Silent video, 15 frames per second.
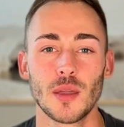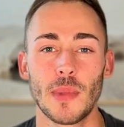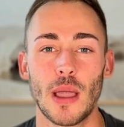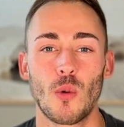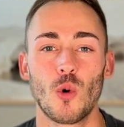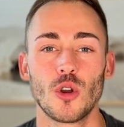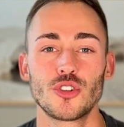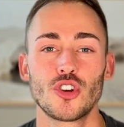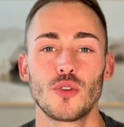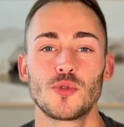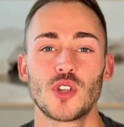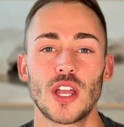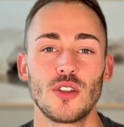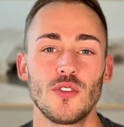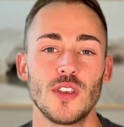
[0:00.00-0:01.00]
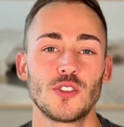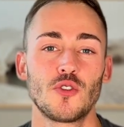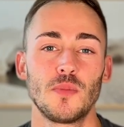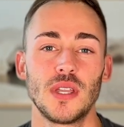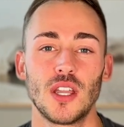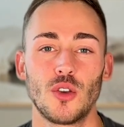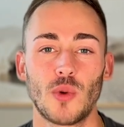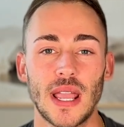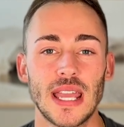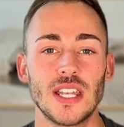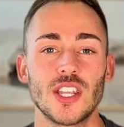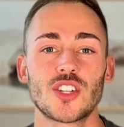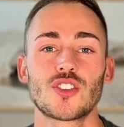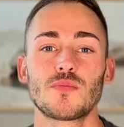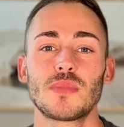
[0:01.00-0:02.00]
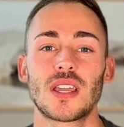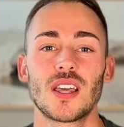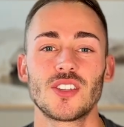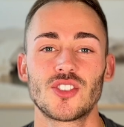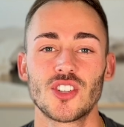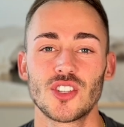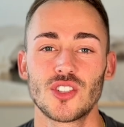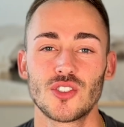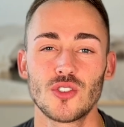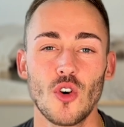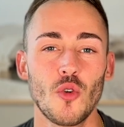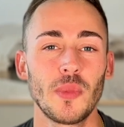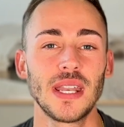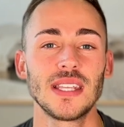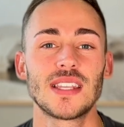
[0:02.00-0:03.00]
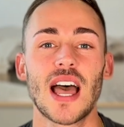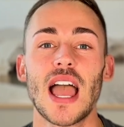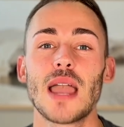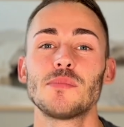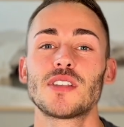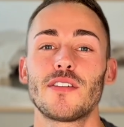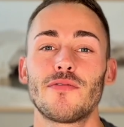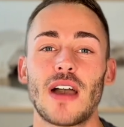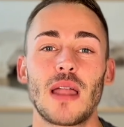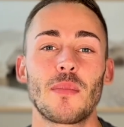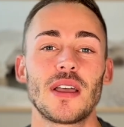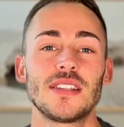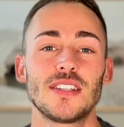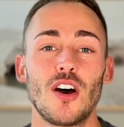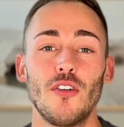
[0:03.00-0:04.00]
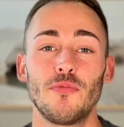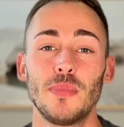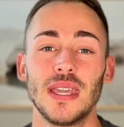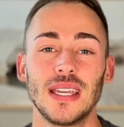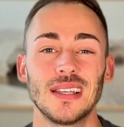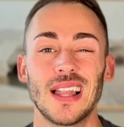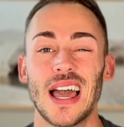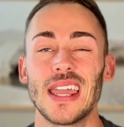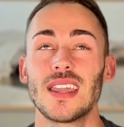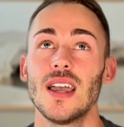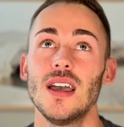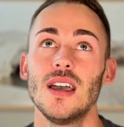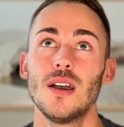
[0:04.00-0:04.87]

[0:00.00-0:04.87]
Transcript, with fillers: in my wardrobe, so I knew this would be a great addition because just so many times I find myself being like,